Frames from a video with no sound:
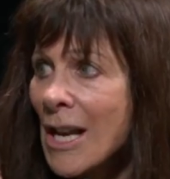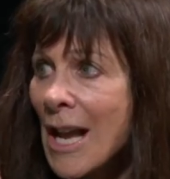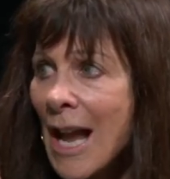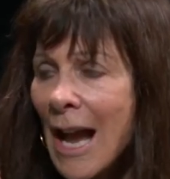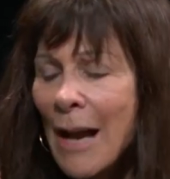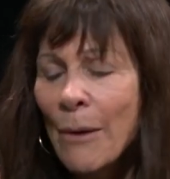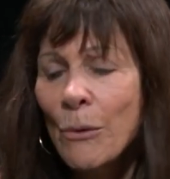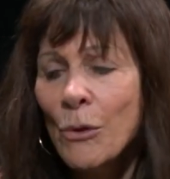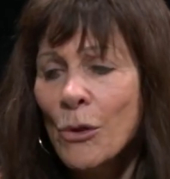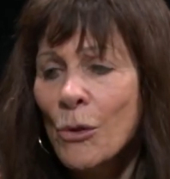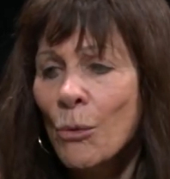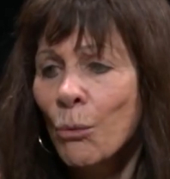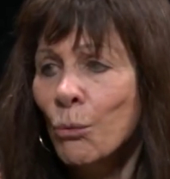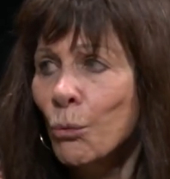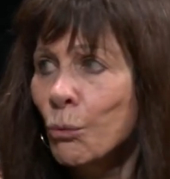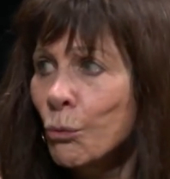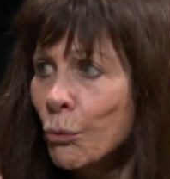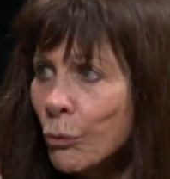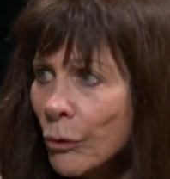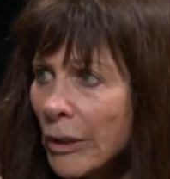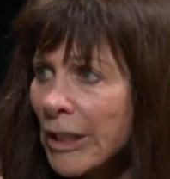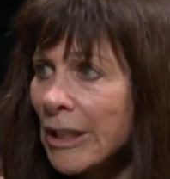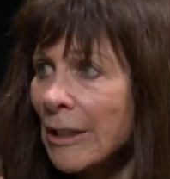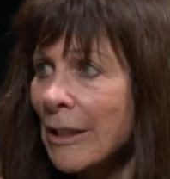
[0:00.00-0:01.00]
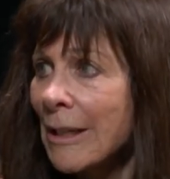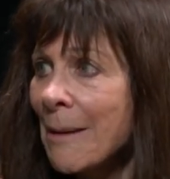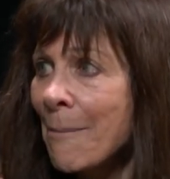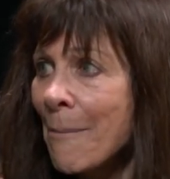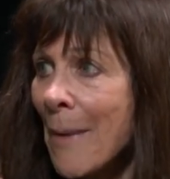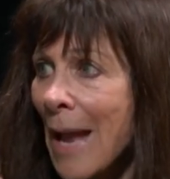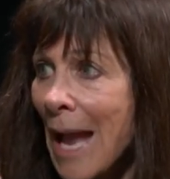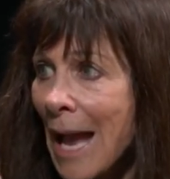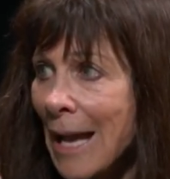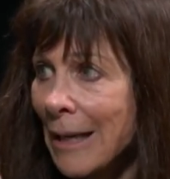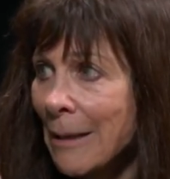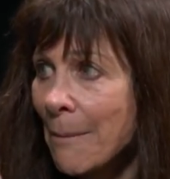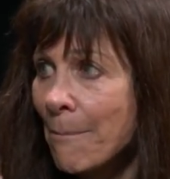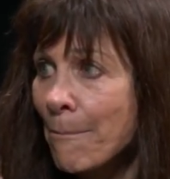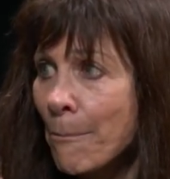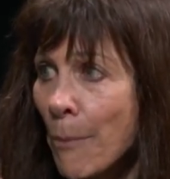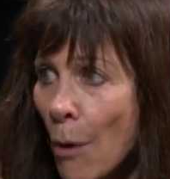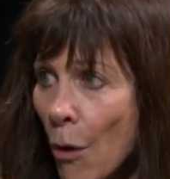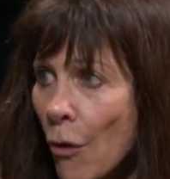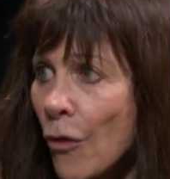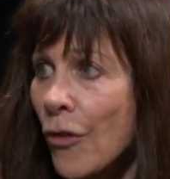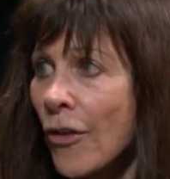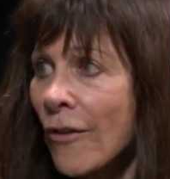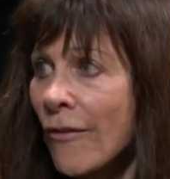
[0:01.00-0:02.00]
I was really mad at
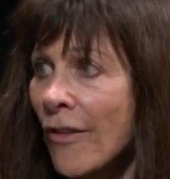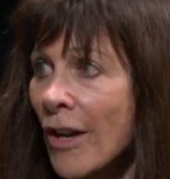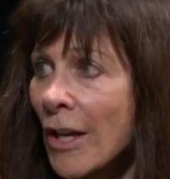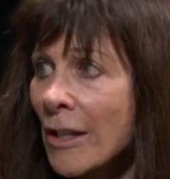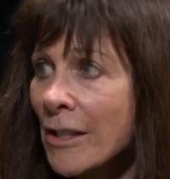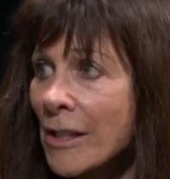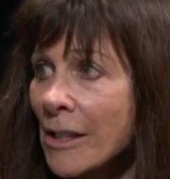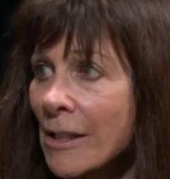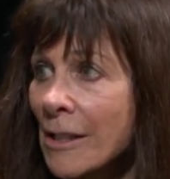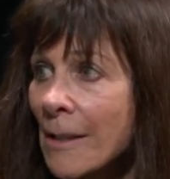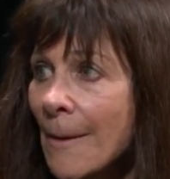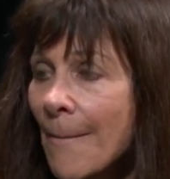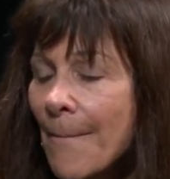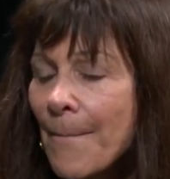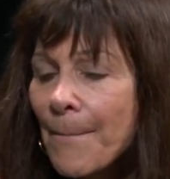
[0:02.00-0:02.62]
both of us,